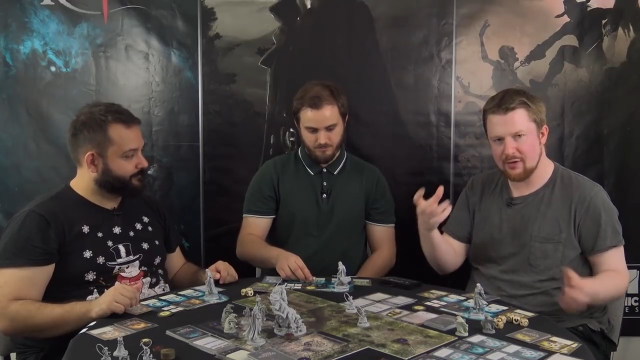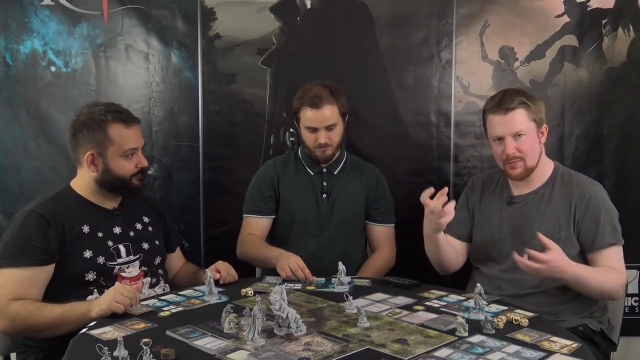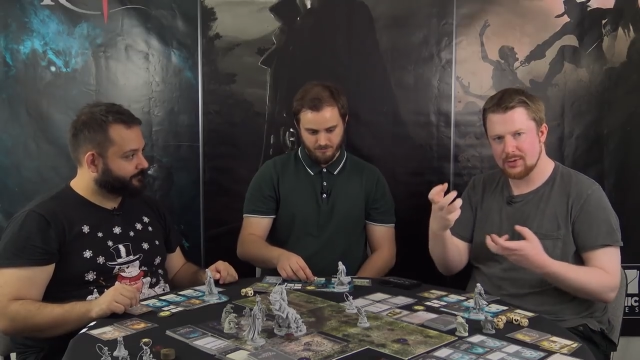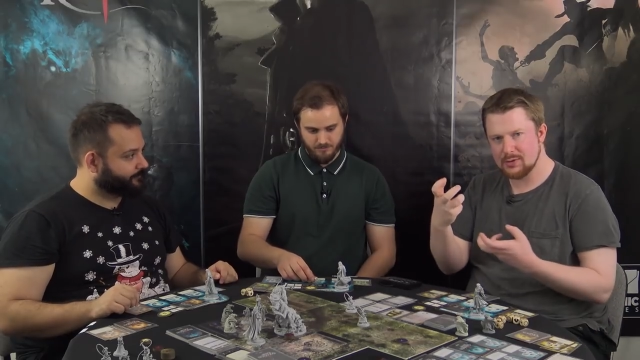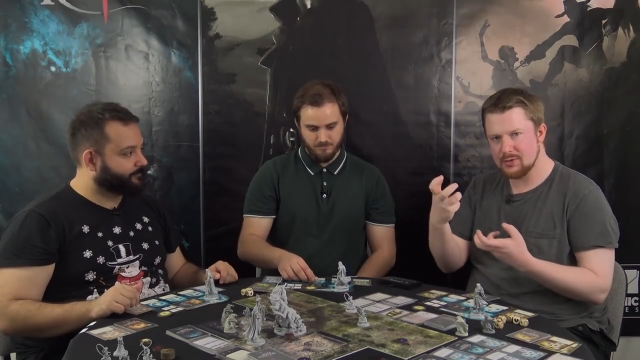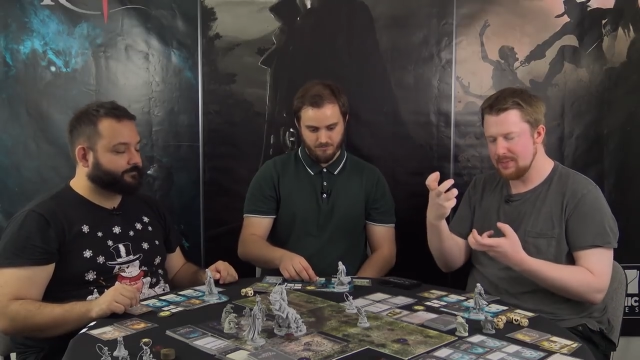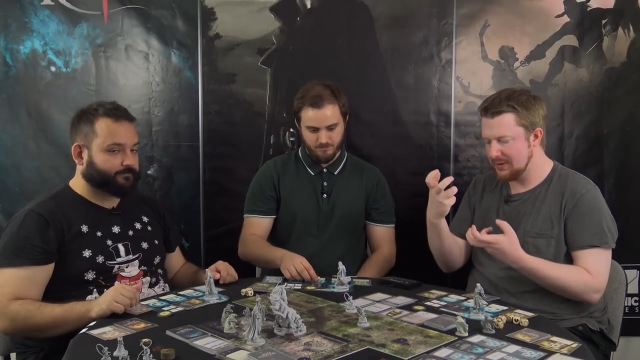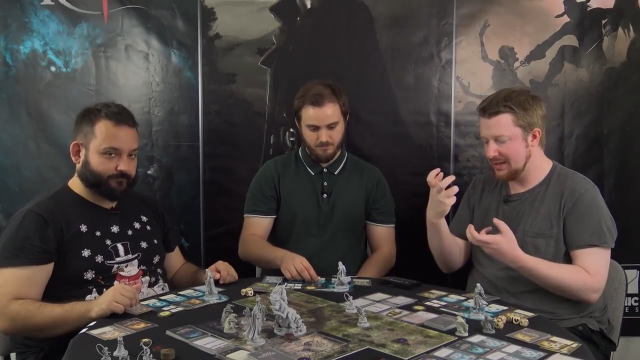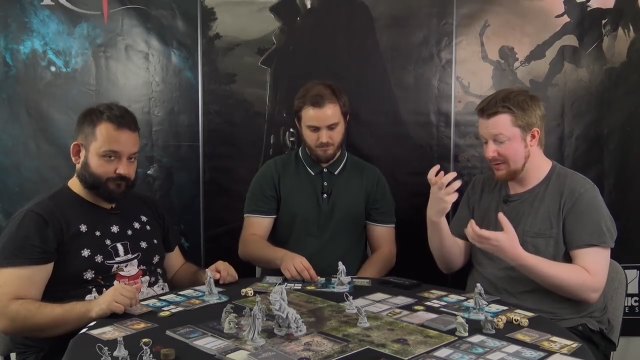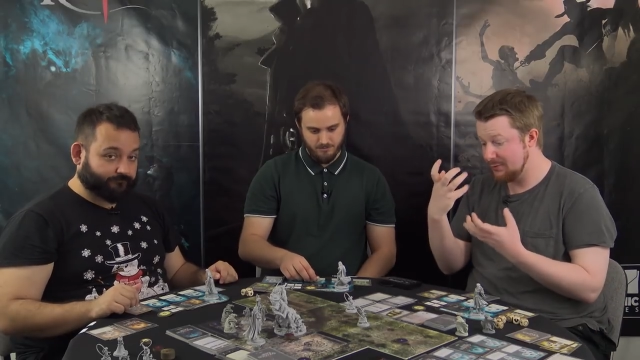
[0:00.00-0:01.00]
Speaker 1: of Monsters ability
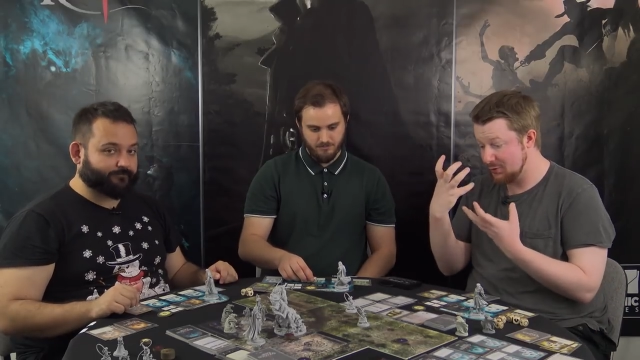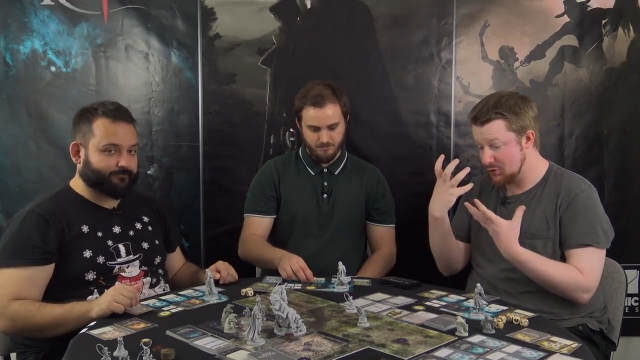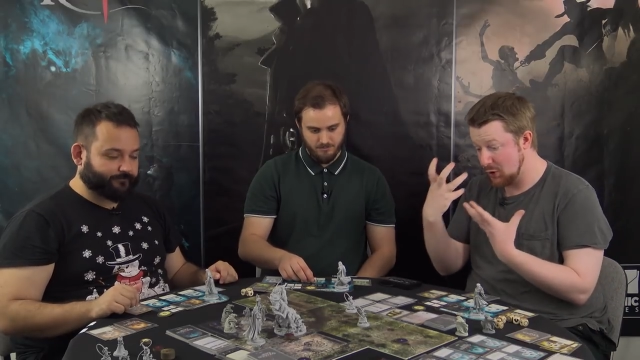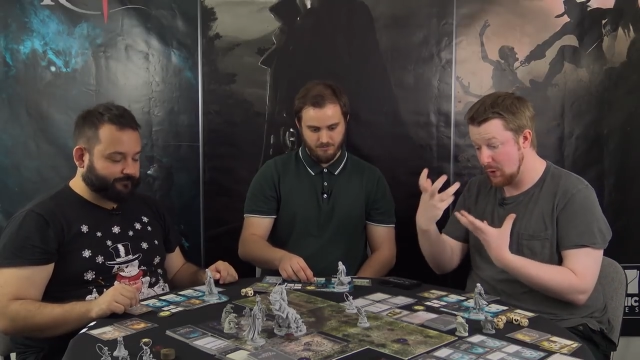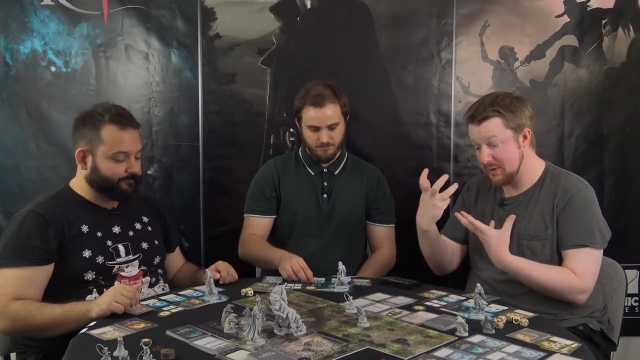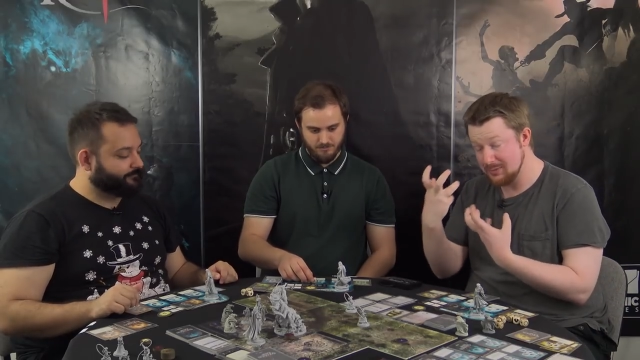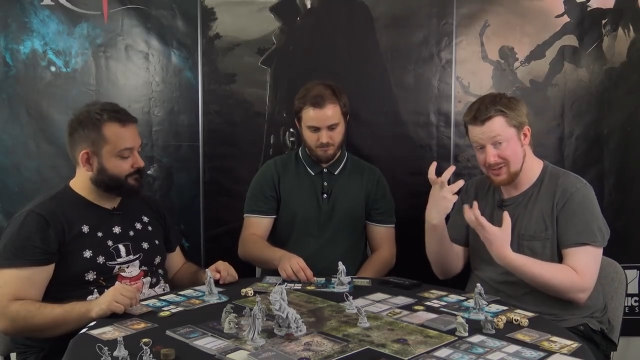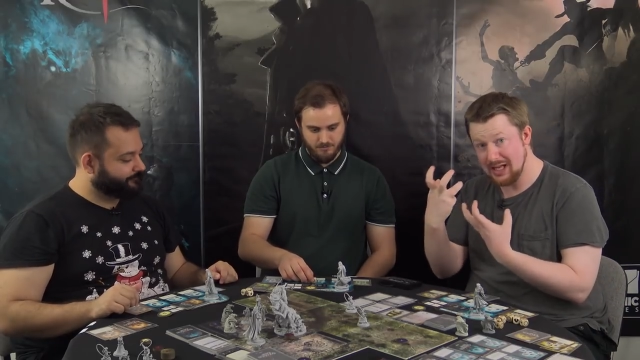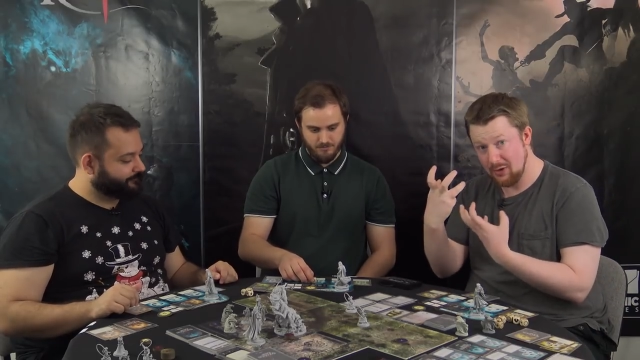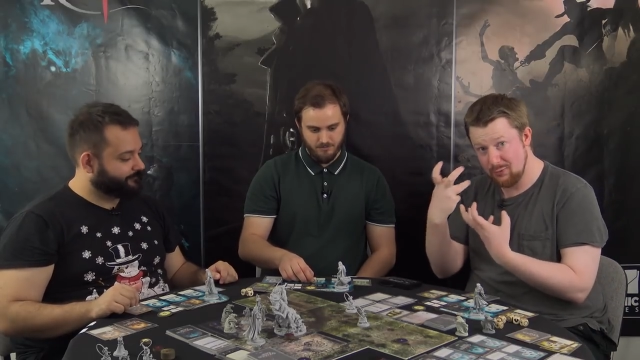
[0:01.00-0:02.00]
for Solomon
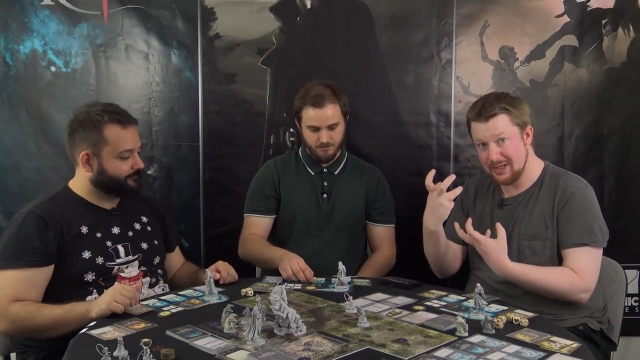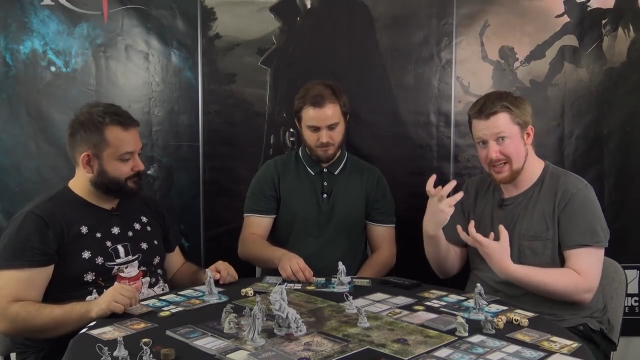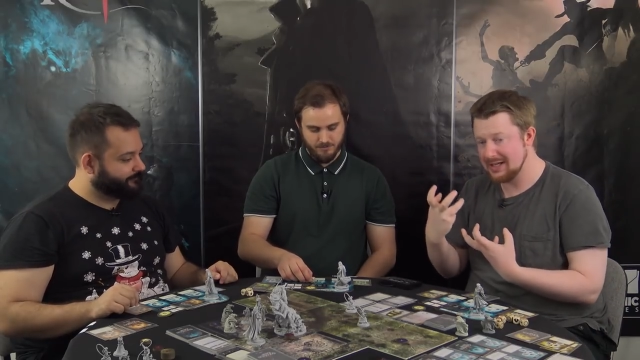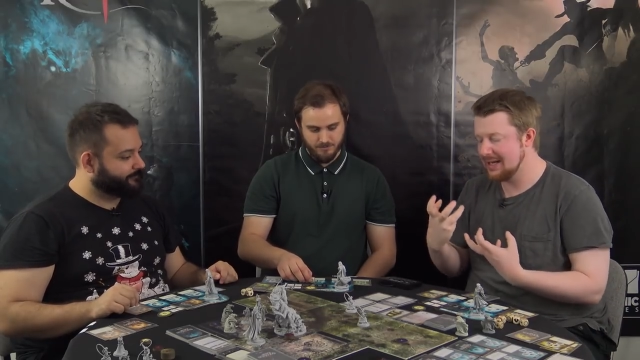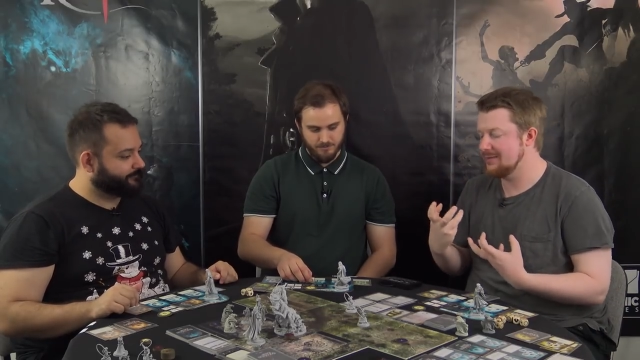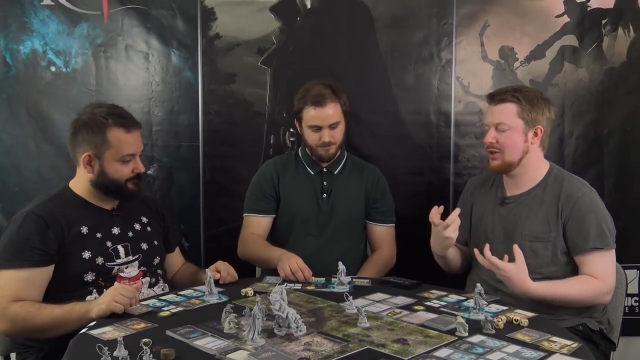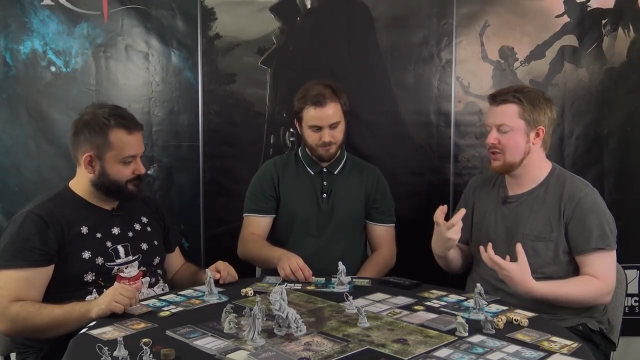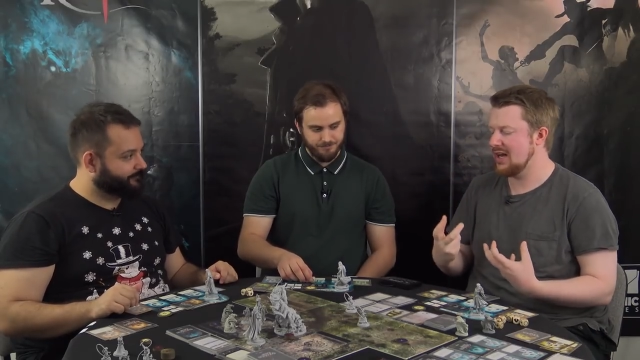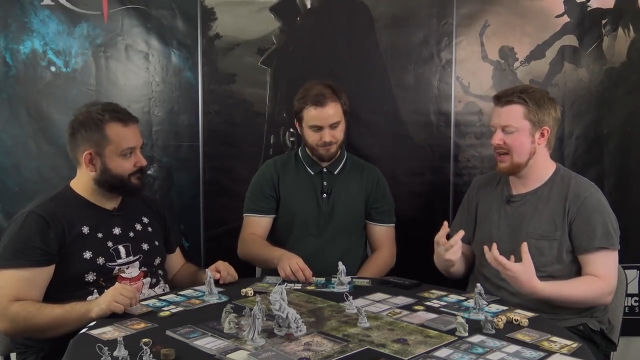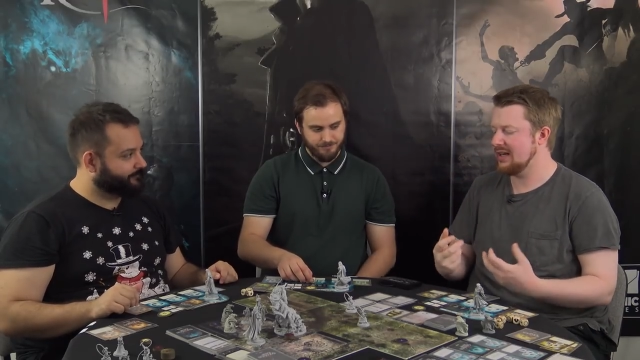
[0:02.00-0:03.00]
himself, really, to kind of start
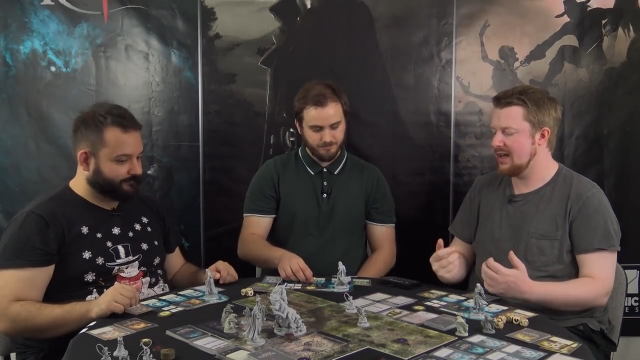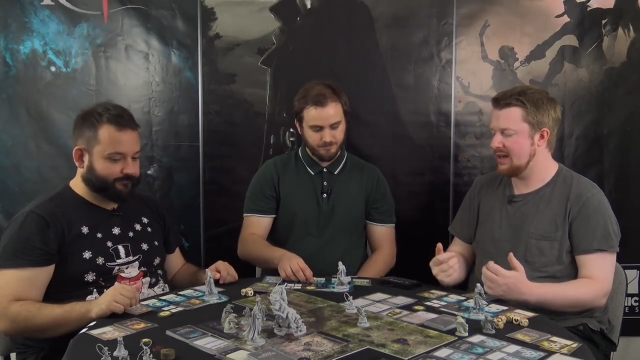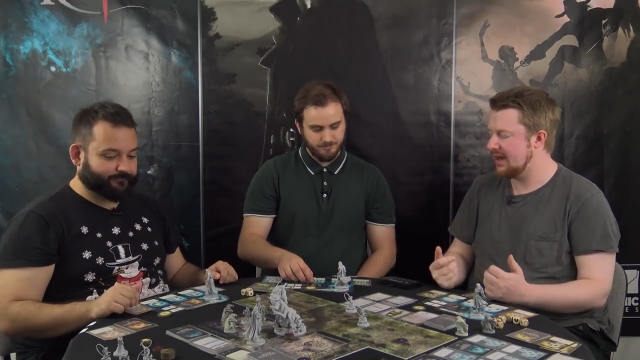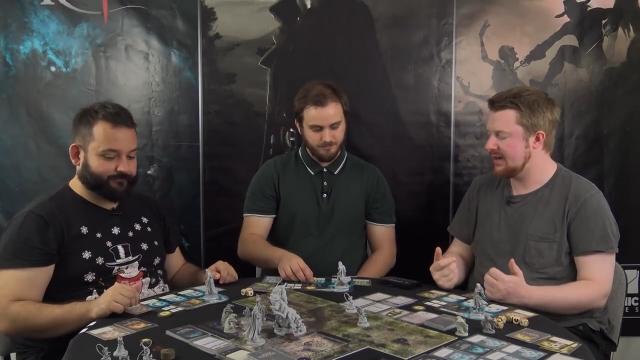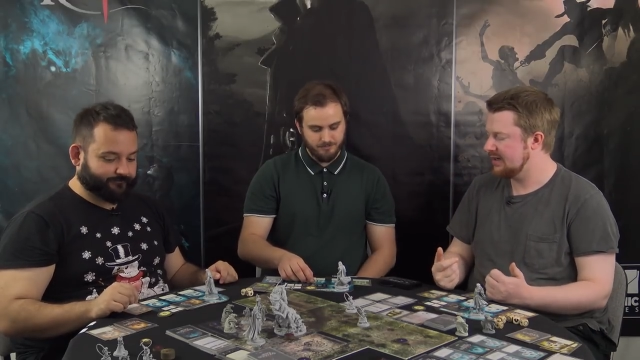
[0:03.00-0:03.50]
channeling that light.